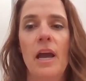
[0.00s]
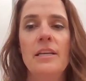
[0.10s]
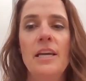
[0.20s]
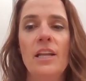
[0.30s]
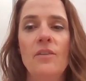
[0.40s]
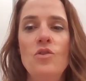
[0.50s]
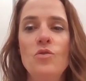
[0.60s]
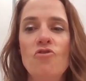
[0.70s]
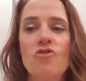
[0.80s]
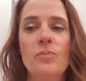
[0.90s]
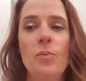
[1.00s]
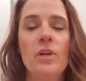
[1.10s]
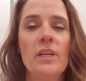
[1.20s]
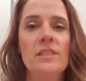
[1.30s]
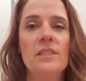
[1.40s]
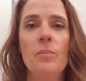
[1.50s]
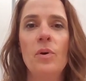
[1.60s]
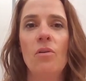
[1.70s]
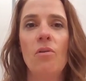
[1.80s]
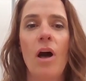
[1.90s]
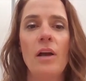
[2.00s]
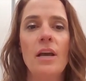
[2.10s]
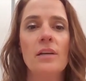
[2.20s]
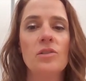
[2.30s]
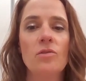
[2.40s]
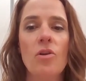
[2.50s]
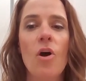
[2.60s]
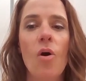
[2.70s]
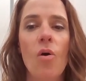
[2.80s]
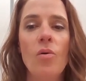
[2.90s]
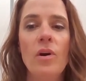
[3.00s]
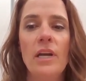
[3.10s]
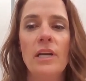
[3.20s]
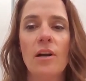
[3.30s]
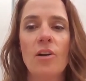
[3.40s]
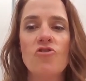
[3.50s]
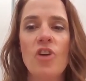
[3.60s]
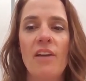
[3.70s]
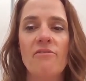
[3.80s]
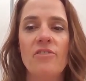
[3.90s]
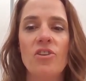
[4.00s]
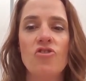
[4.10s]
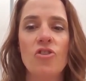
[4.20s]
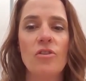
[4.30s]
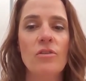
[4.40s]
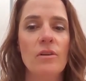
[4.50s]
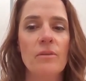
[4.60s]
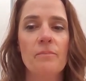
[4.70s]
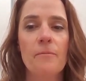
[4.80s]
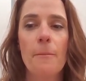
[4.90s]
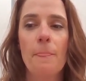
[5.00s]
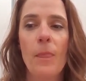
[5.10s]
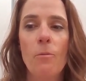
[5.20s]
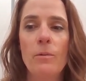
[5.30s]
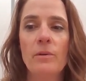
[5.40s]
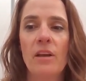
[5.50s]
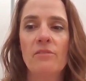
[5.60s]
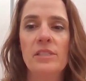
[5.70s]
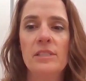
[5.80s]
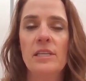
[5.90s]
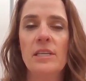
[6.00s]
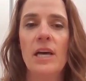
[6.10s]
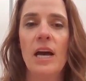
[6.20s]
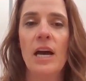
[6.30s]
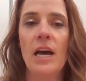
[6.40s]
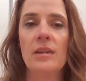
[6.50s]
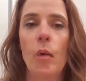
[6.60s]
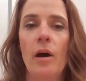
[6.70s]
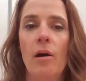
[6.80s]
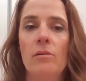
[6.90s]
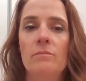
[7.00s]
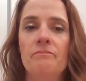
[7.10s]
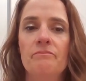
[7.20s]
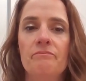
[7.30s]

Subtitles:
And again, if you can just put a simple yes or no in our chat feature, we would love to see that as well.